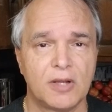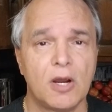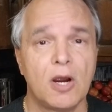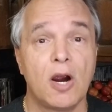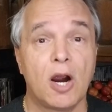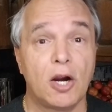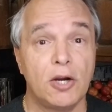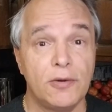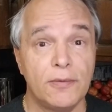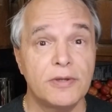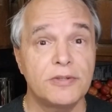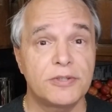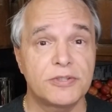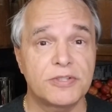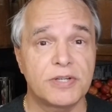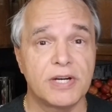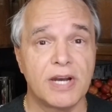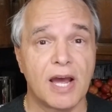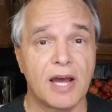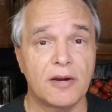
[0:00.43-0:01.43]
Are you
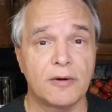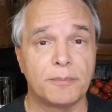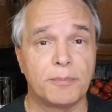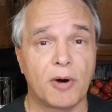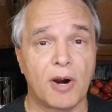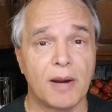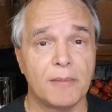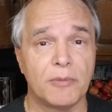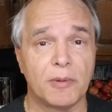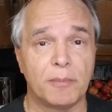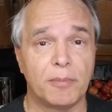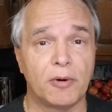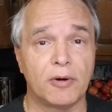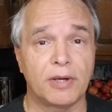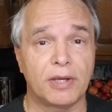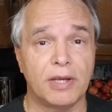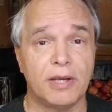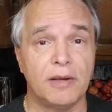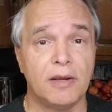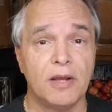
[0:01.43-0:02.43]
interested in how to prime the
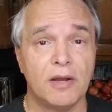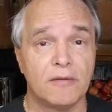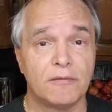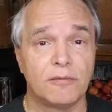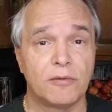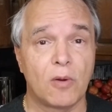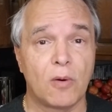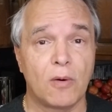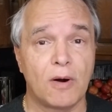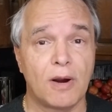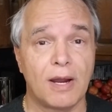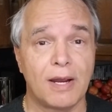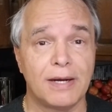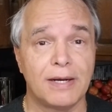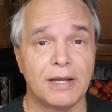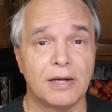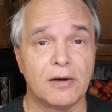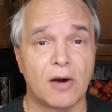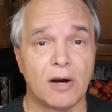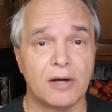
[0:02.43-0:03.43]
Berkey
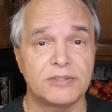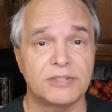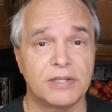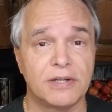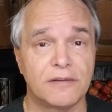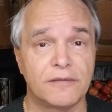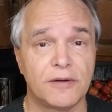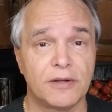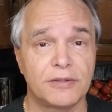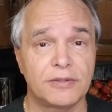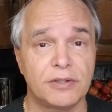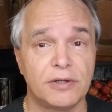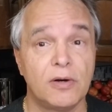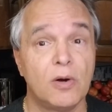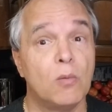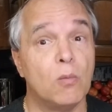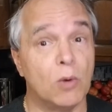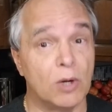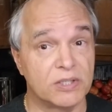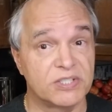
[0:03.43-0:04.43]
fluoride and arsenic filter?
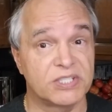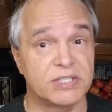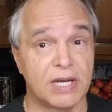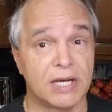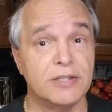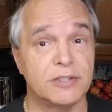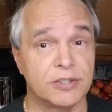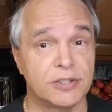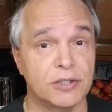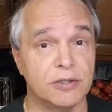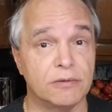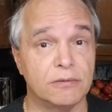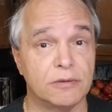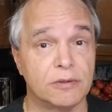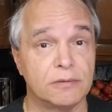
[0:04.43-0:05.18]
Well, stay tuned.